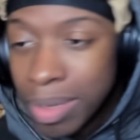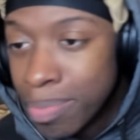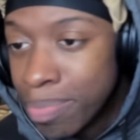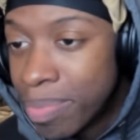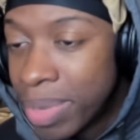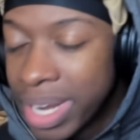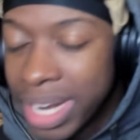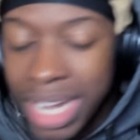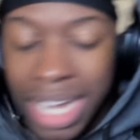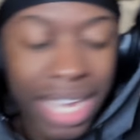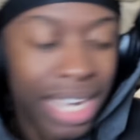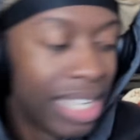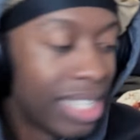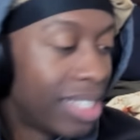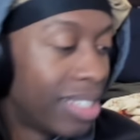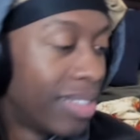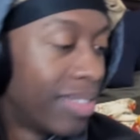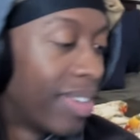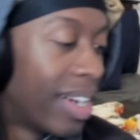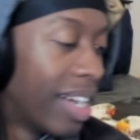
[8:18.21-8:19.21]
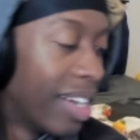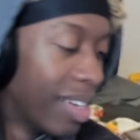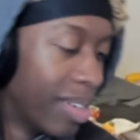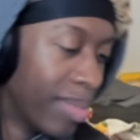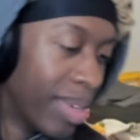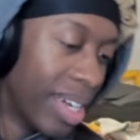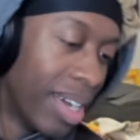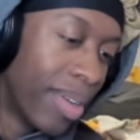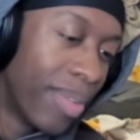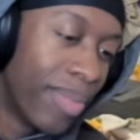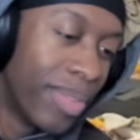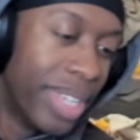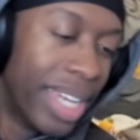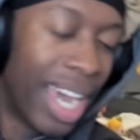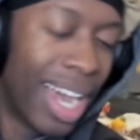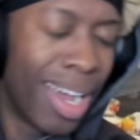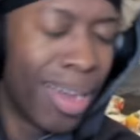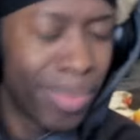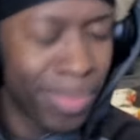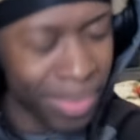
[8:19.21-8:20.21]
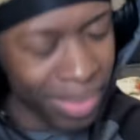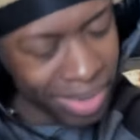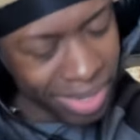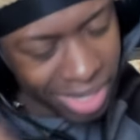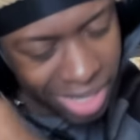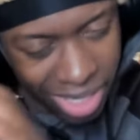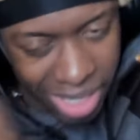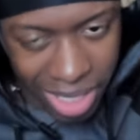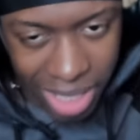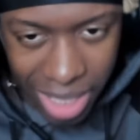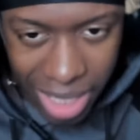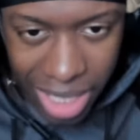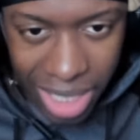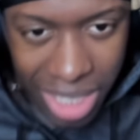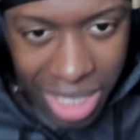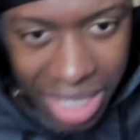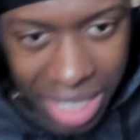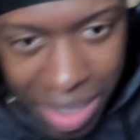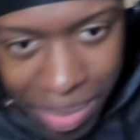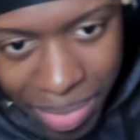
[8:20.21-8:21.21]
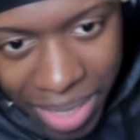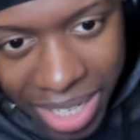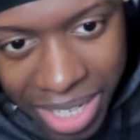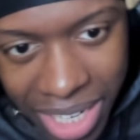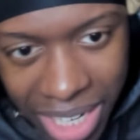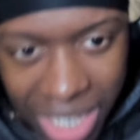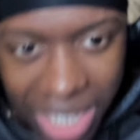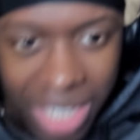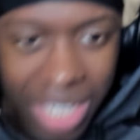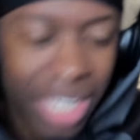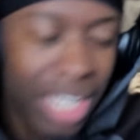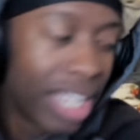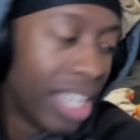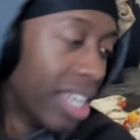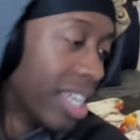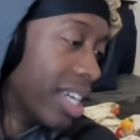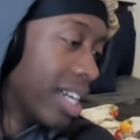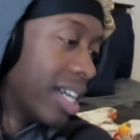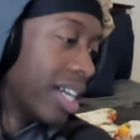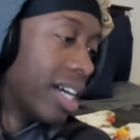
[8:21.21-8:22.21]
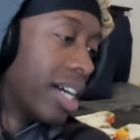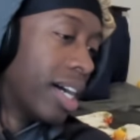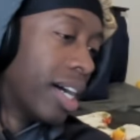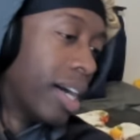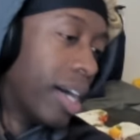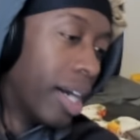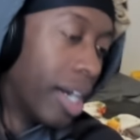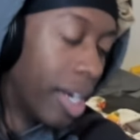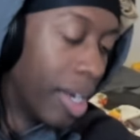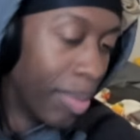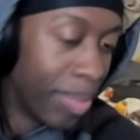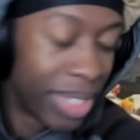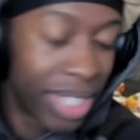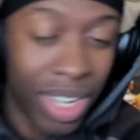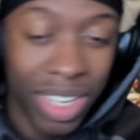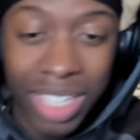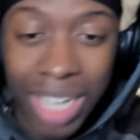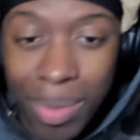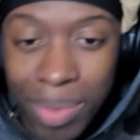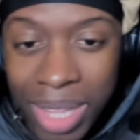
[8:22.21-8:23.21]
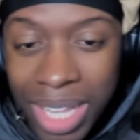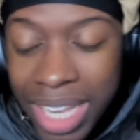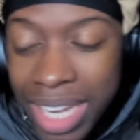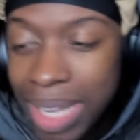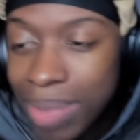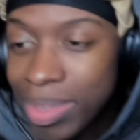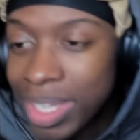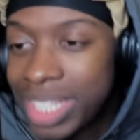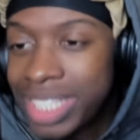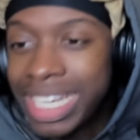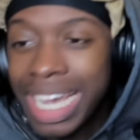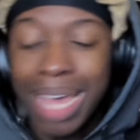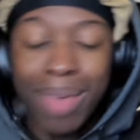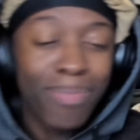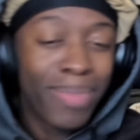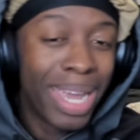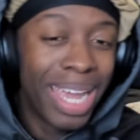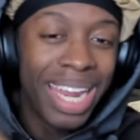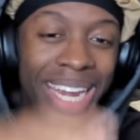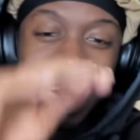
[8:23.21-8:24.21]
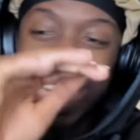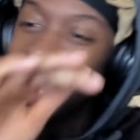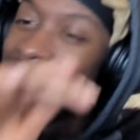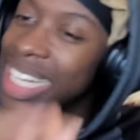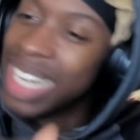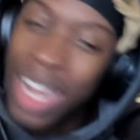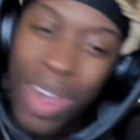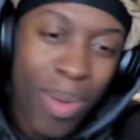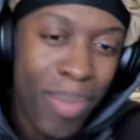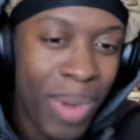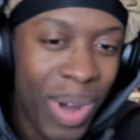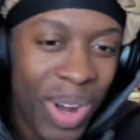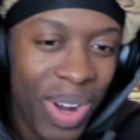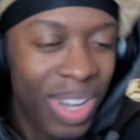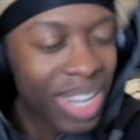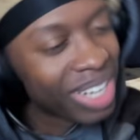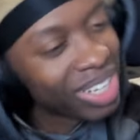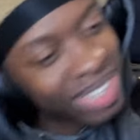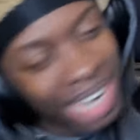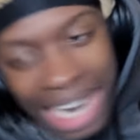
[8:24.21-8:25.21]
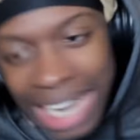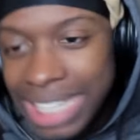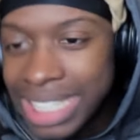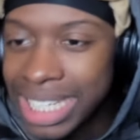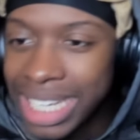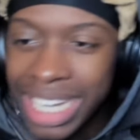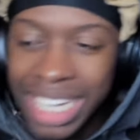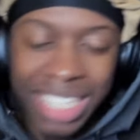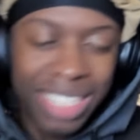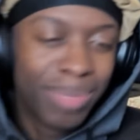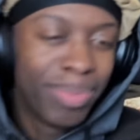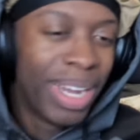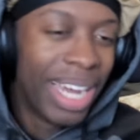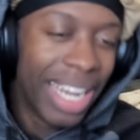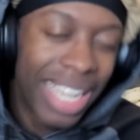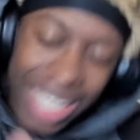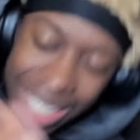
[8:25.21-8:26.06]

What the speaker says: But nah, this is fire, bro. Dom. Good shit, my dog. Told you, I'm cleaning up the chat, man. No more crazy-ish, bro.